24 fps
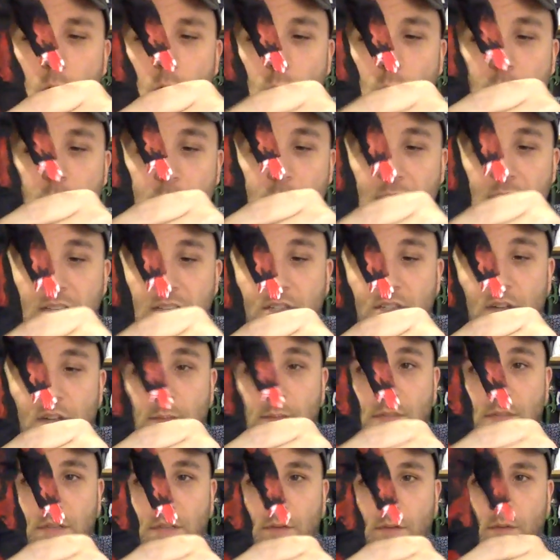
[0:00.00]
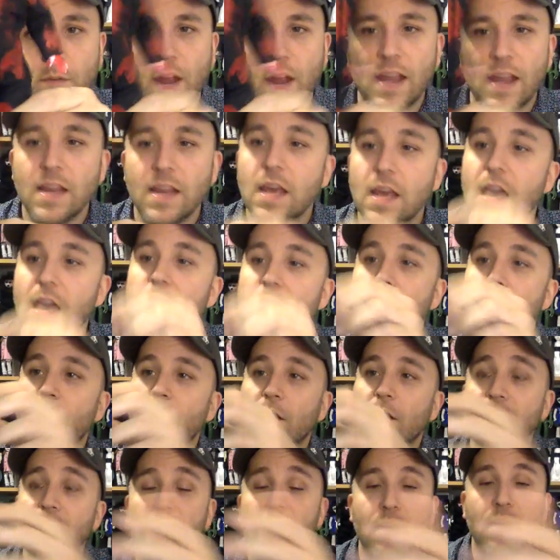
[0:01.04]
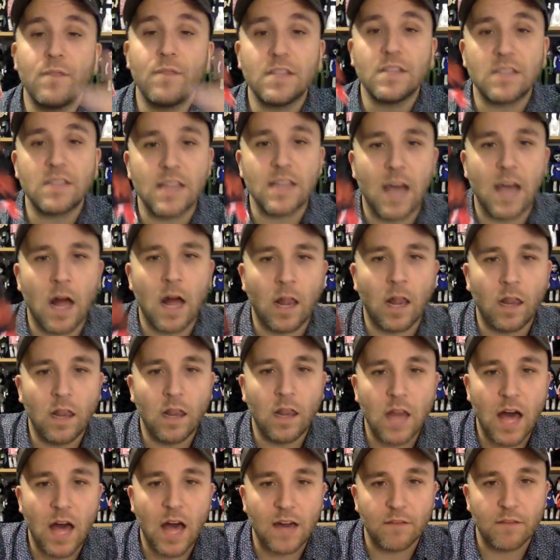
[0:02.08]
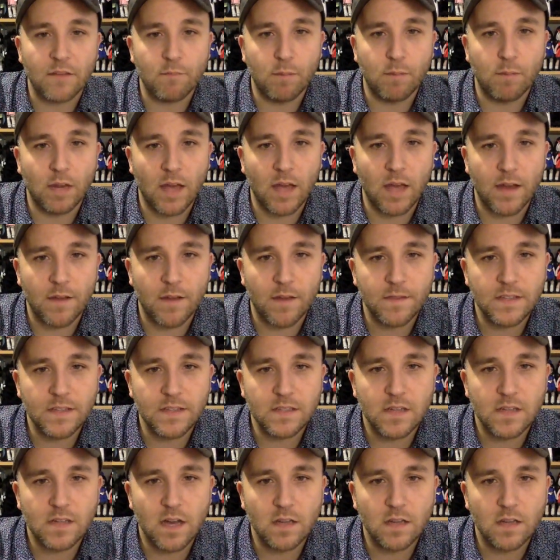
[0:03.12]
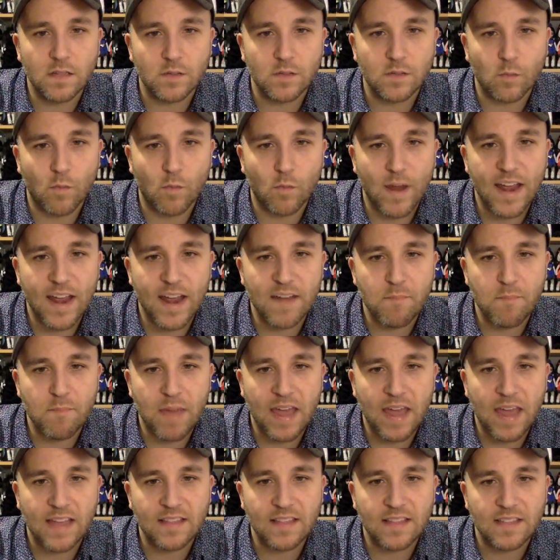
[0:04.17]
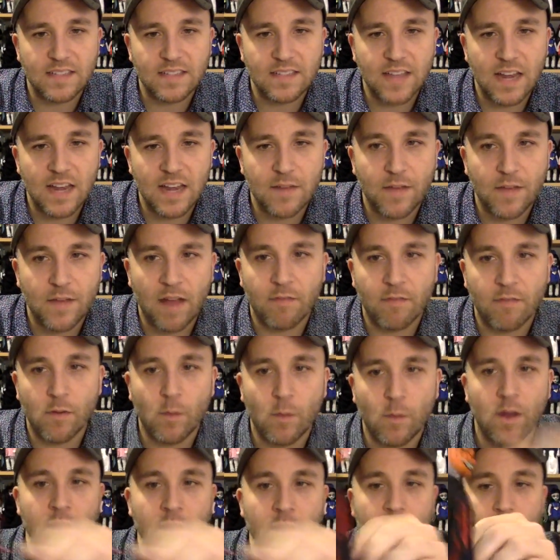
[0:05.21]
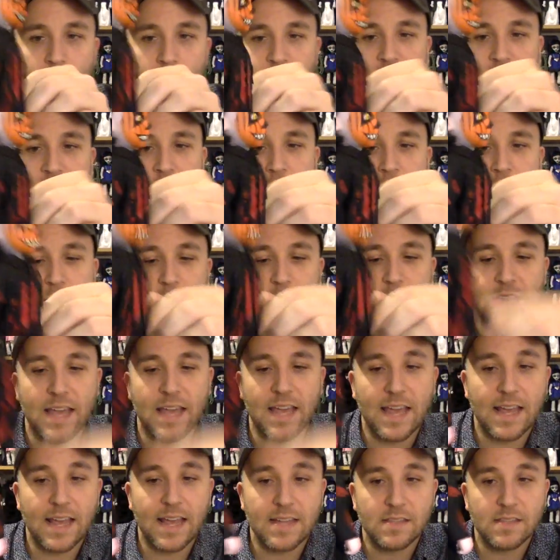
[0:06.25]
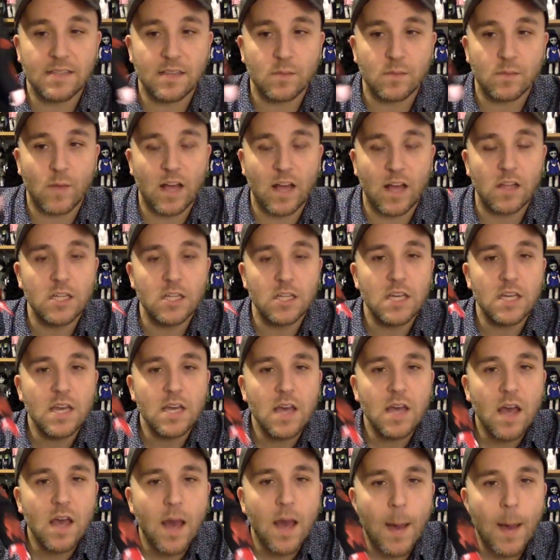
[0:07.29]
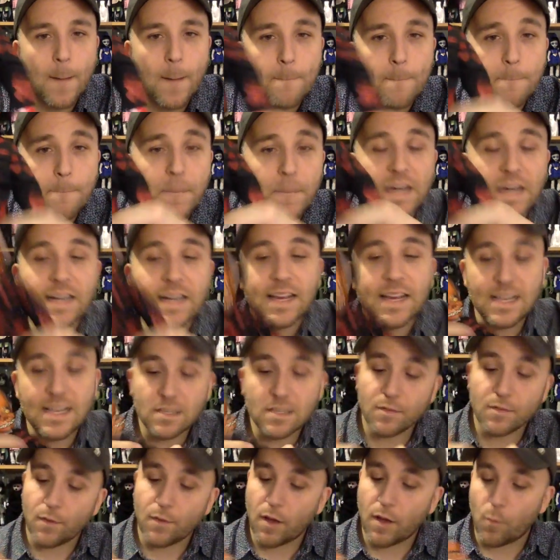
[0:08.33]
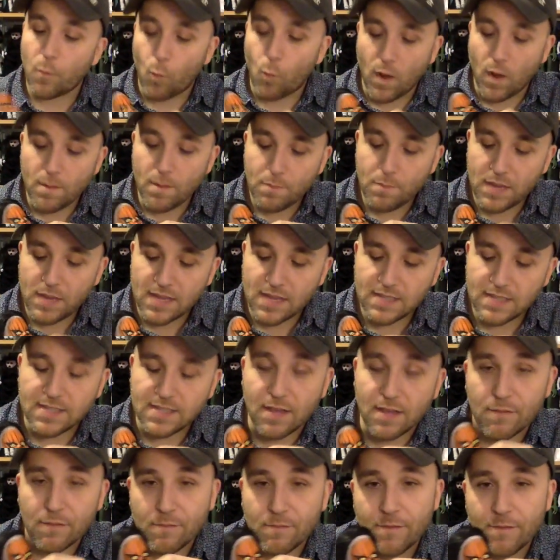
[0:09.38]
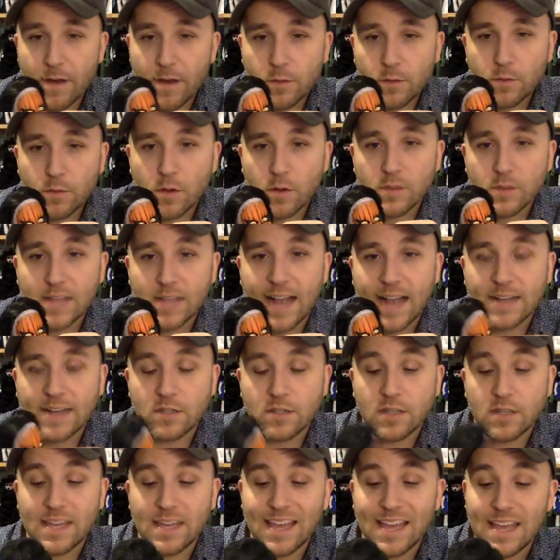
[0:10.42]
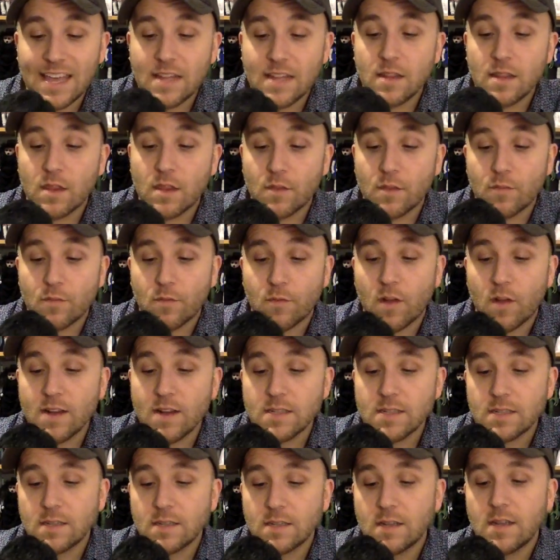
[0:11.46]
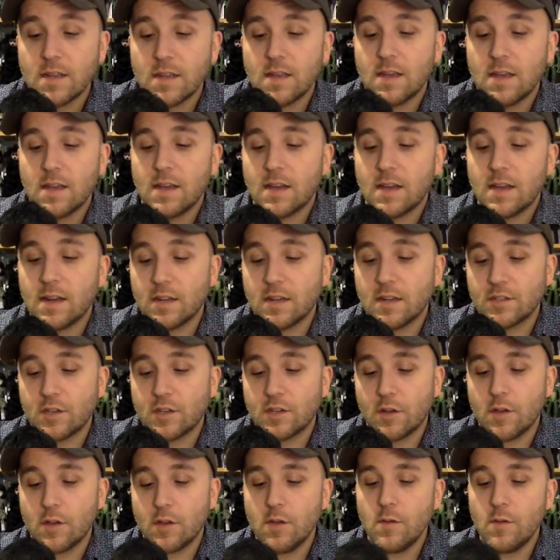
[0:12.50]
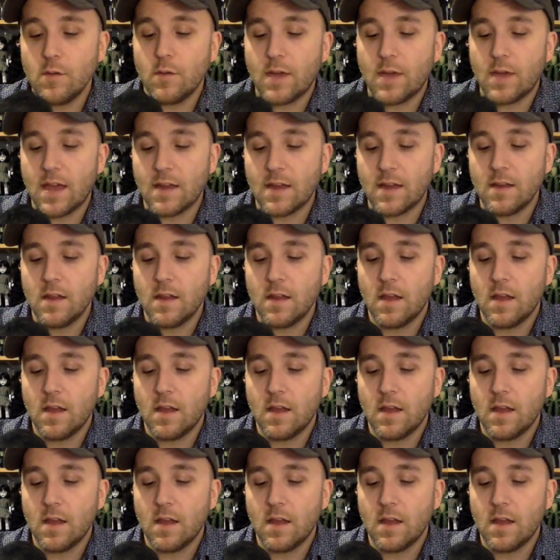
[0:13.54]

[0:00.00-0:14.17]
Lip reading: one-piece jumpsuit, right? There's obviously a lot of blood on this doll. There's red paint that's kind of everywhere that goes down onto his hands as well. But it is a one piece that Velcros actually in the front. And I'll show you. You can